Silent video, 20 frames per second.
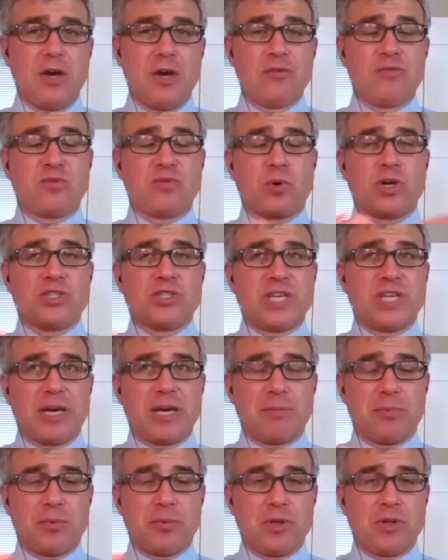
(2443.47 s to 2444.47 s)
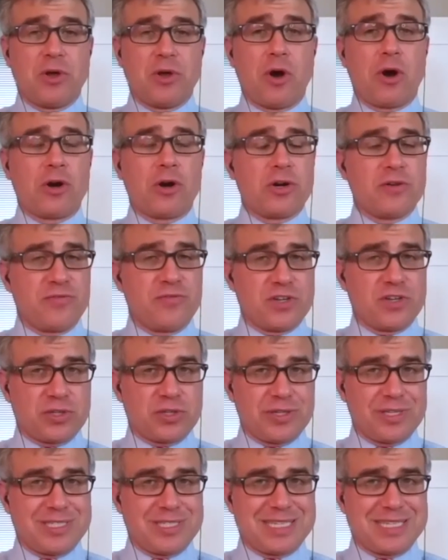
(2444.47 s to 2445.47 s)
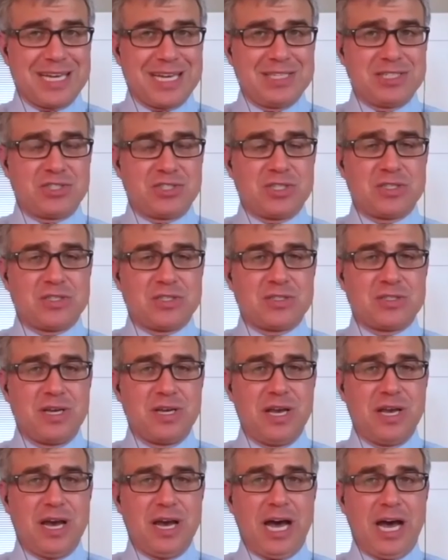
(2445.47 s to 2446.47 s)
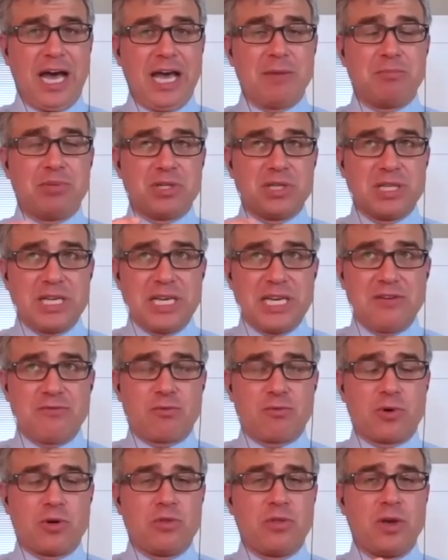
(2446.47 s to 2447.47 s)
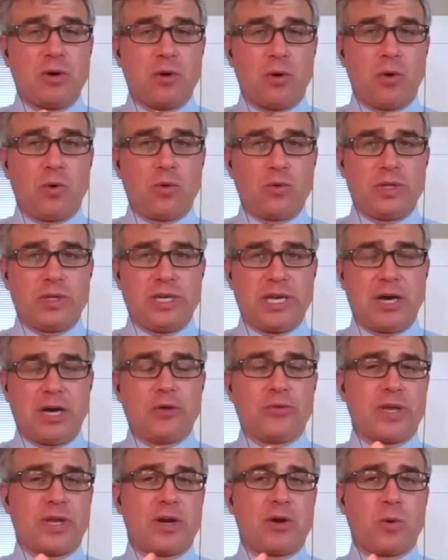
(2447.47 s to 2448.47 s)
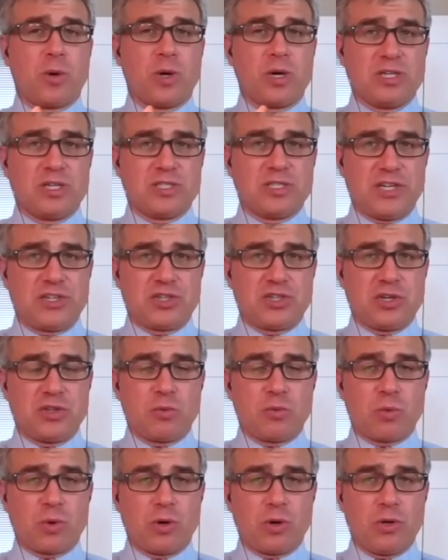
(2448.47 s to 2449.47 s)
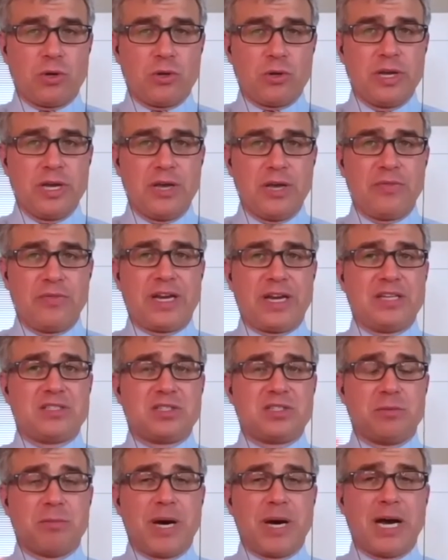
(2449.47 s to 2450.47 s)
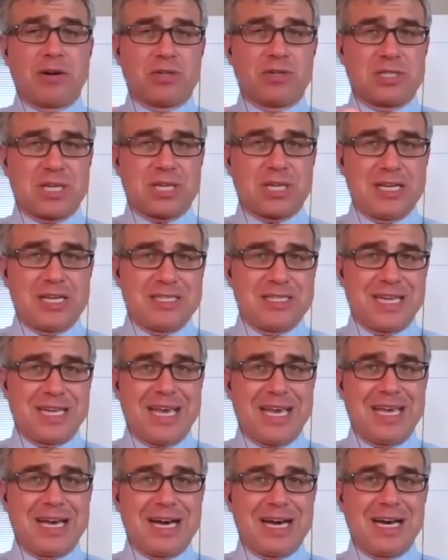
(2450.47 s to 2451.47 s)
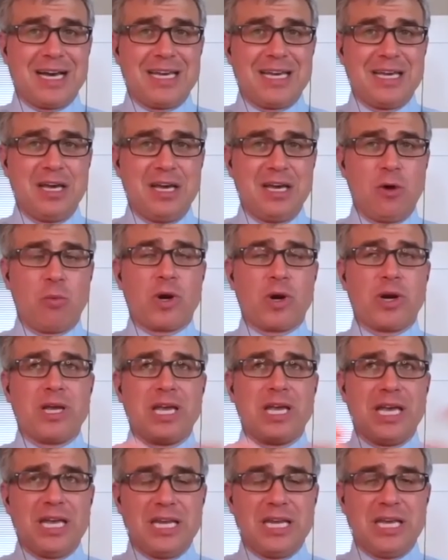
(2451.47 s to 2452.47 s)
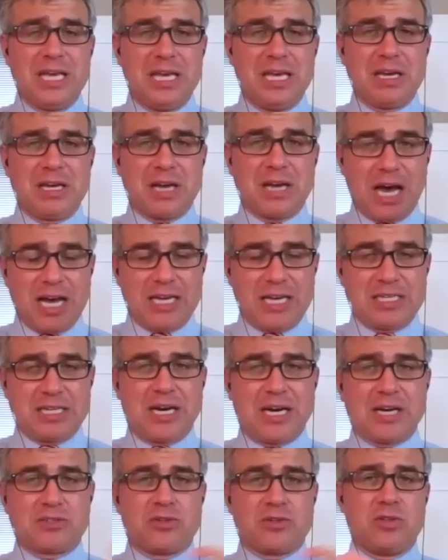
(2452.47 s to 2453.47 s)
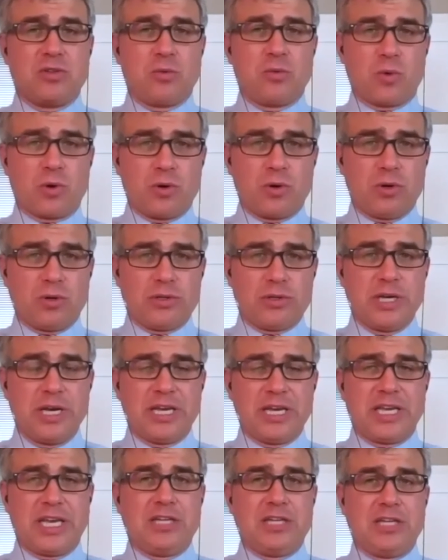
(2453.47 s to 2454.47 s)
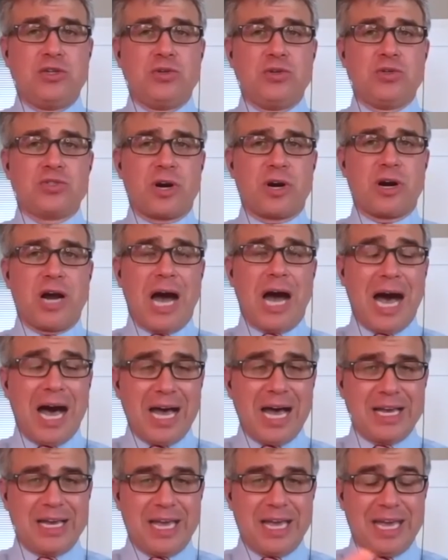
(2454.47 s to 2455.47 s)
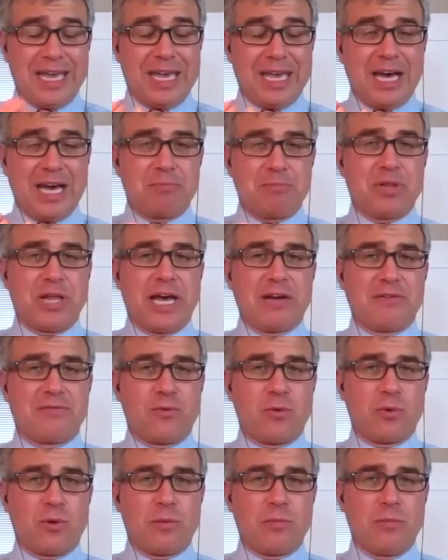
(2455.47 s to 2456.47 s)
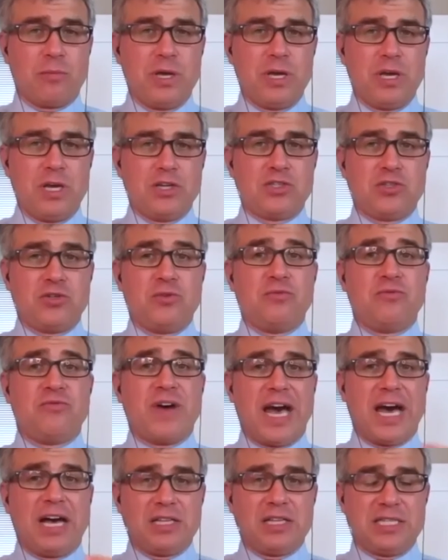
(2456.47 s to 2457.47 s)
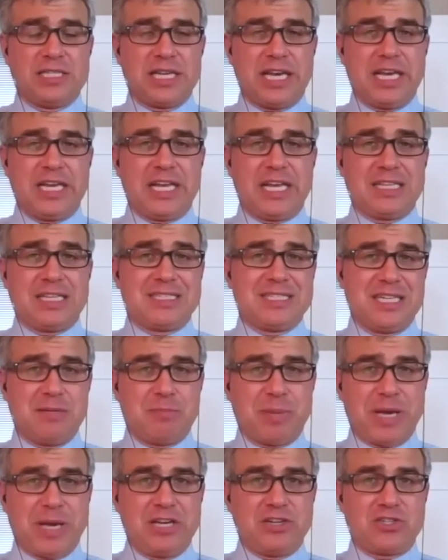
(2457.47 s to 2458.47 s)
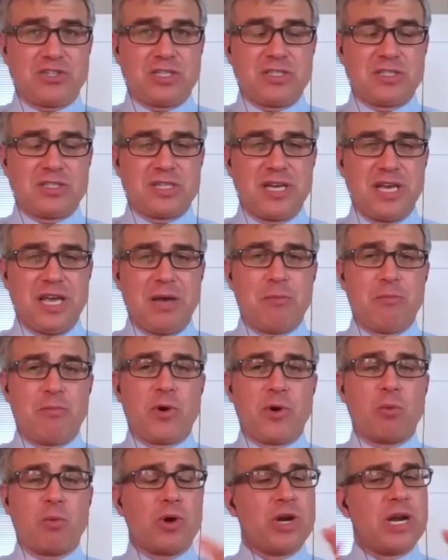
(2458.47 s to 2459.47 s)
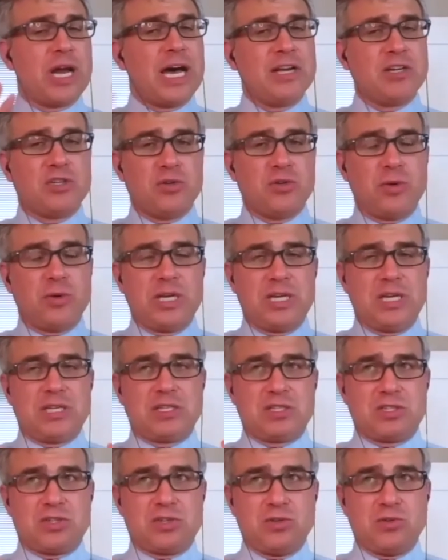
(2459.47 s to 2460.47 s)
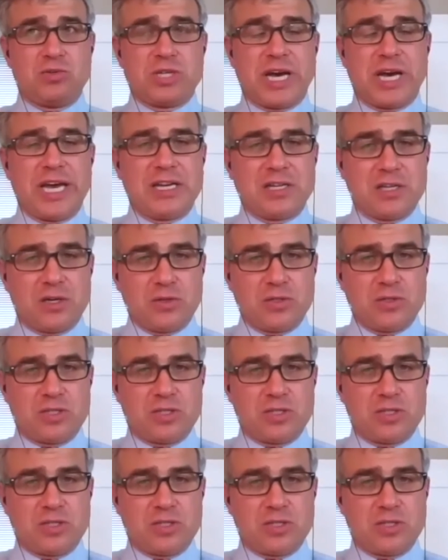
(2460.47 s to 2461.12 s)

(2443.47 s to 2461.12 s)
For example, artificial intelligence. I believe we're the only healthcare organization in the world that has democratized AI, where any eye doctor in the world can use our AI platform to validate and see patients, but we're not doing it to diagnose